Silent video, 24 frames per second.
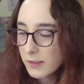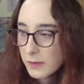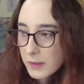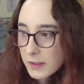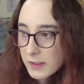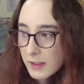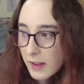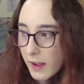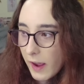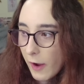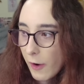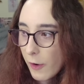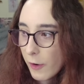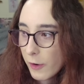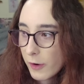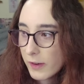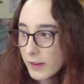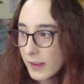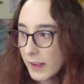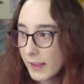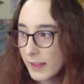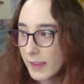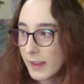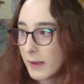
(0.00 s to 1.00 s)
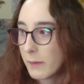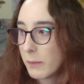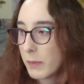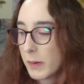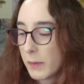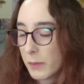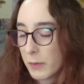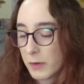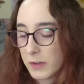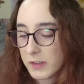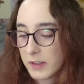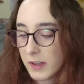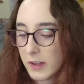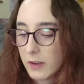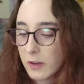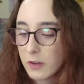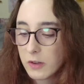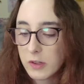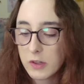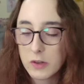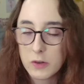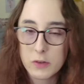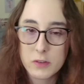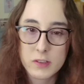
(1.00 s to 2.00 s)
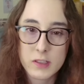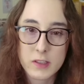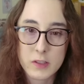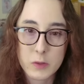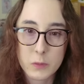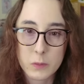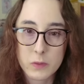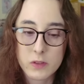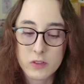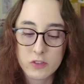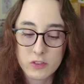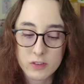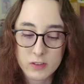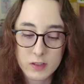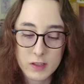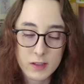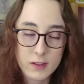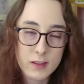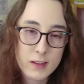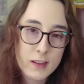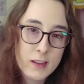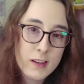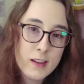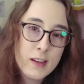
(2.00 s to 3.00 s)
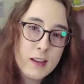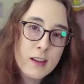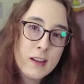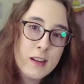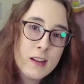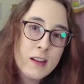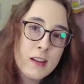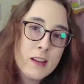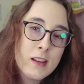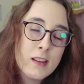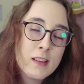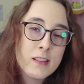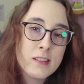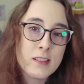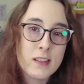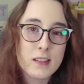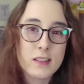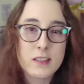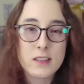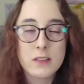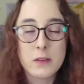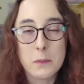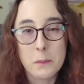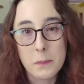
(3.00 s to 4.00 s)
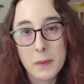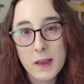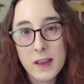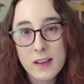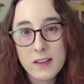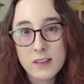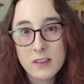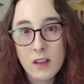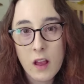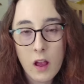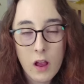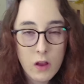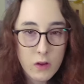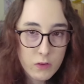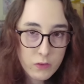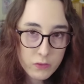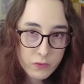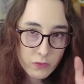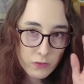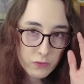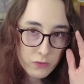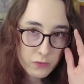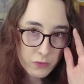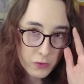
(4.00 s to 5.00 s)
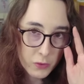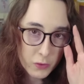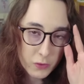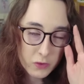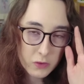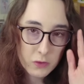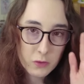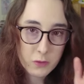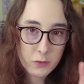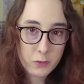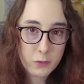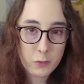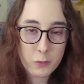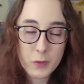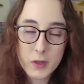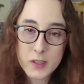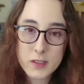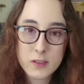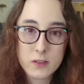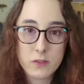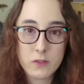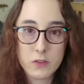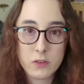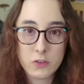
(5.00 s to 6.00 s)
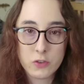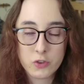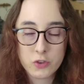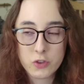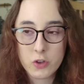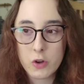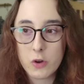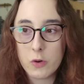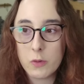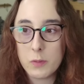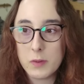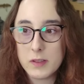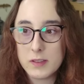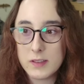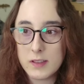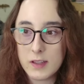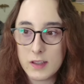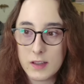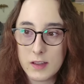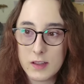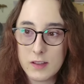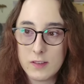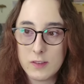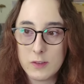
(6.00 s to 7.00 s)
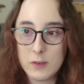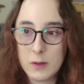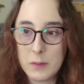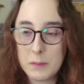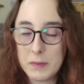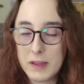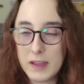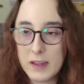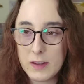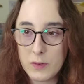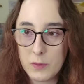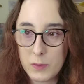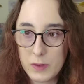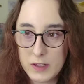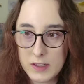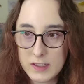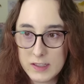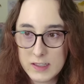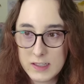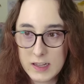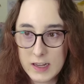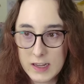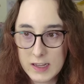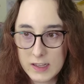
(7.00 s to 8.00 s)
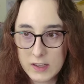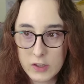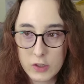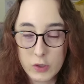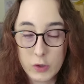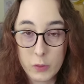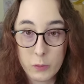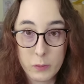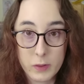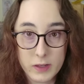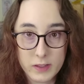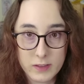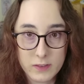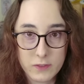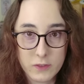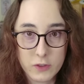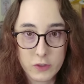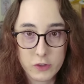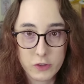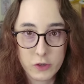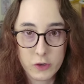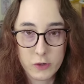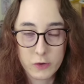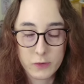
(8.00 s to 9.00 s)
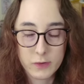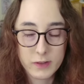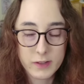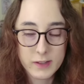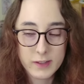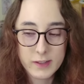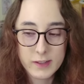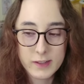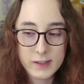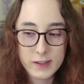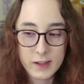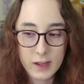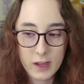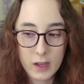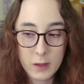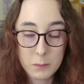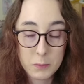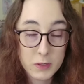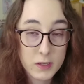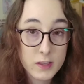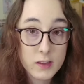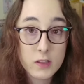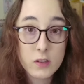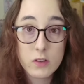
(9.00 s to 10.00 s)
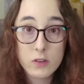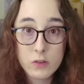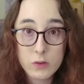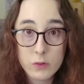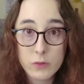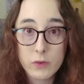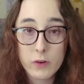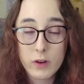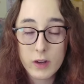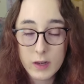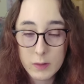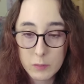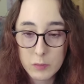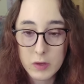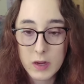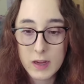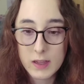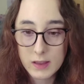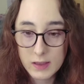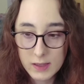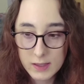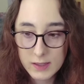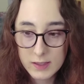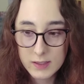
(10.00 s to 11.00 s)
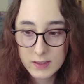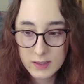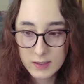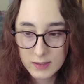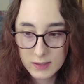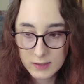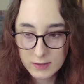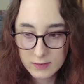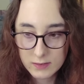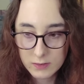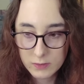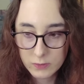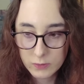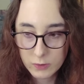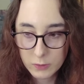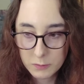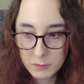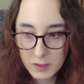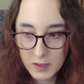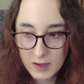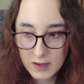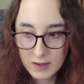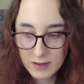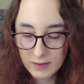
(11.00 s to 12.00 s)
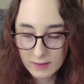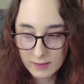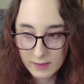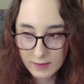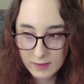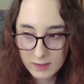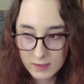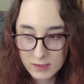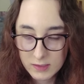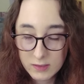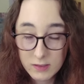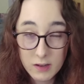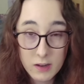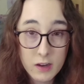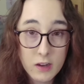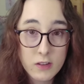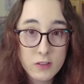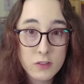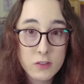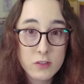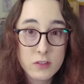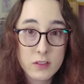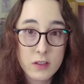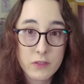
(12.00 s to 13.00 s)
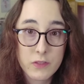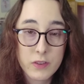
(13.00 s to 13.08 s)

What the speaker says: Because I heard that, like, people were saying, oh, you know, season one just, like, sets the base off for the rest of the show, basically. So I can't wait to get to the rest of the show. But it's good so far. I like it. I like this format and I like the characters.